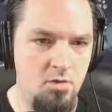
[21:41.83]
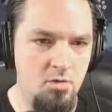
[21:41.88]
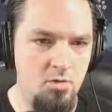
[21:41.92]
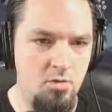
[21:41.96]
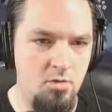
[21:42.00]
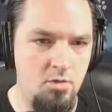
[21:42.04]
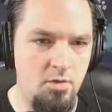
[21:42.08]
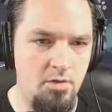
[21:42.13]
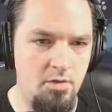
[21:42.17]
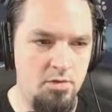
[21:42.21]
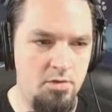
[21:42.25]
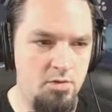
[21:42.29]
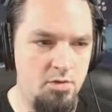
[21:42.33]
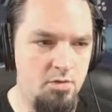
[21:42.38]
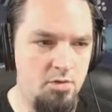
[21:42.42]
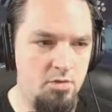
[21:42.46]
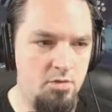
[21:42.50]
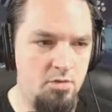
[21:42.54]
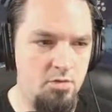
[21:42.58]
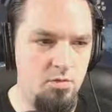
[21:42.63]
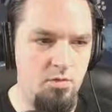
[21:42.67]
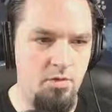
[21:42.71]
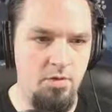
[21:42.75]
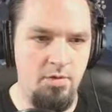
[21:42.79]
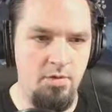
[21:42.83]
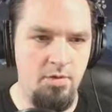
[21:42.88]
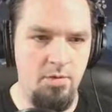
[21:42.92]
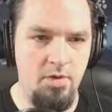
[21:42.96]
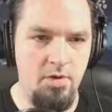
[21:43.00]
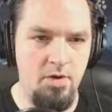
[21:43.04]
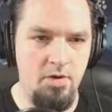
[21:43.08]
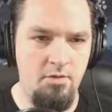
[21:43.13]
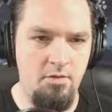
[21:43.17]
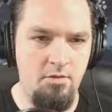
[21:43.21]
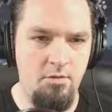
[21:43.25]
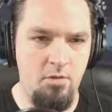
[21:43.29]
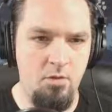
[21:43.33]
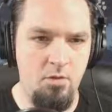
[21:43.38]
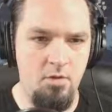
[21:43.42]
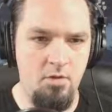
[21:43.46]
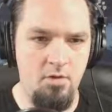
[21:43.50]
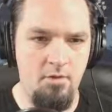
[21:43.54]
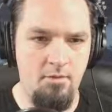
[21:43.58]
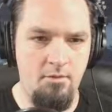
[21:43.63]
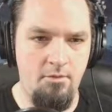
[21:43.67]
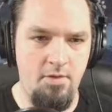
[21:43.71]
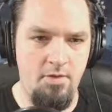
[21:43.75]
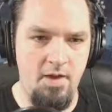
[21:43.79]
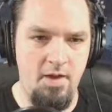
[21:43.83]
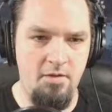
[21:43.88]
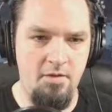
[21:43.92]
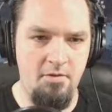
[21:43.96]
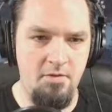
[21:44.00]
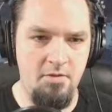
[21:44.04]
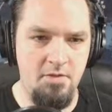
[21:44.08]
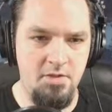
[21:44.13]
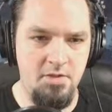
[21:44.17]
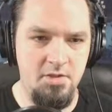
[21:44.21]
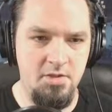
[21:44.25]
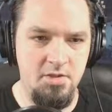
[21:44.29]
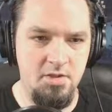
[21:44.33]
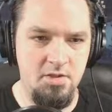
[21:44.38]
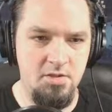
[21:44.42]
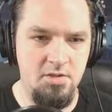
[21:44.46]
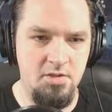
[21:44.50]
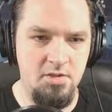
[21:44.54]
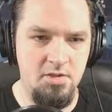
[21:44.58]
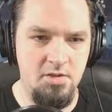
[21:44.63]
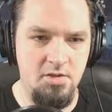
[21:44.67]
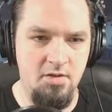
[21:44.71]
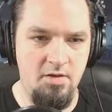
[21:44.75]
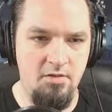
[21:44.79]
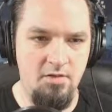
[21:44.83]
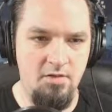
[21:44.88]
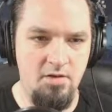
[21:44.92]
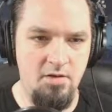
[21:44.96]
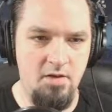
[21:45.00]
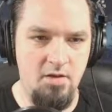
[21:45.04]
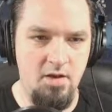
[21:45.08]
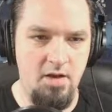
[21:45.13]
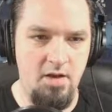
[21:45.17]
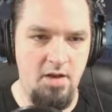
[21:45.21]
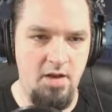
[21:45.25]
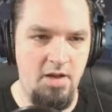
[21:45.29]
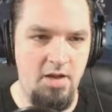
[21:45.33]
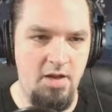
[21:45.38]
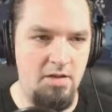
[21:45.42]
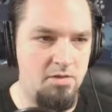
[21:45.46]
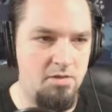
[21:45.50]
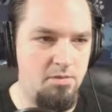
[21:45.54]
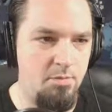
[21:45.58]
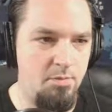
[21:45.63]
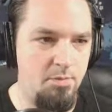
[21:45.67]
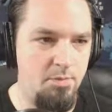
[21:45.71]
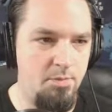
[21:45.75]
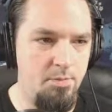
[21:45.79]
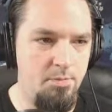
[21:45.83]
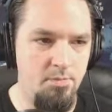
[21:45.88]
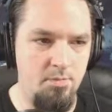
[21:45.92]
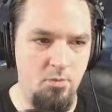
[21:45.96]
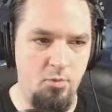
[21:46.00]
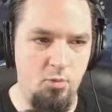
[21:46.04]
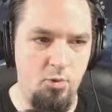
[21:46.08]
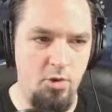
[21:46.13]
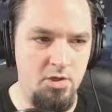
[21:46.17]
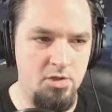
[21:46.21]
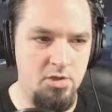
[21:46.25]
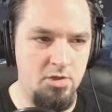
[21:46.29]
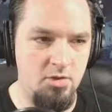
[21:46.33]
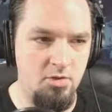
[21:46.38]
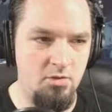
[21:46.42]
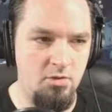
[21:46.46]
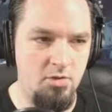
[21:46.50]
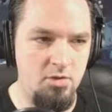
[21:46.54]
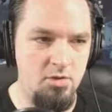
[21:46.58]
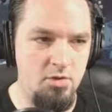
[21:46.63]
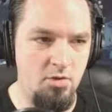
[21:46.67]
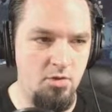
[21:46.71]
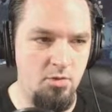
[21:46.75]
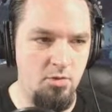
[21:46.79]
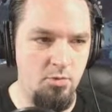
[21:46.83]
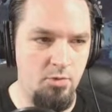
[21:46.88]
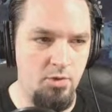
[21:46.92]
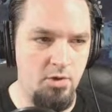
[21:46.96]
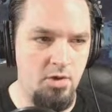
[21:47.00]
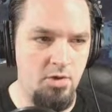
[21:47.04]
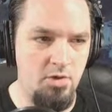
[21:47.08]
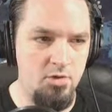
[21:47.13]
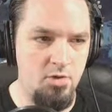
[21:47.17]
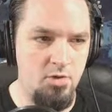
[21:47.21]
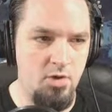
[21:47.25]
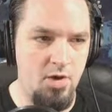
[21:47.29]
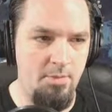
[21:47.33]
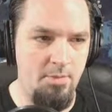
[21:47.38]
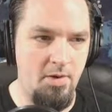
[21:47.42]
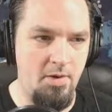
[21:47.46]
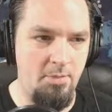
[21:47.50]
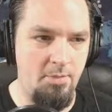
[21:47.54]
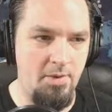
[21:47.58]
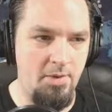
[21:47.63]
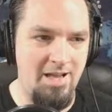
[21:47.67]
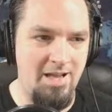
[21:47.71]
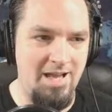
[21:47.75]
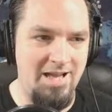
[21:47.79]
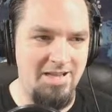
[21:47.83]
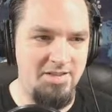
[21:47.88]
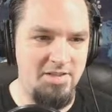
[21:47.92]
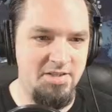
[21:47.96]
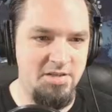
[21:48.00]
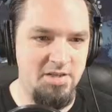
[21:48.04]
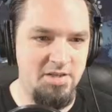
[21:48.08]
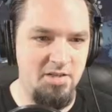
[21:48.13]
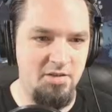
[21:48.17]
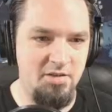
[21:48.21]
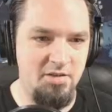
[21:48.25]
1, 2, 3, 4, 5, 6, 7, 8. We certainly do. And we're going to drop our plasteel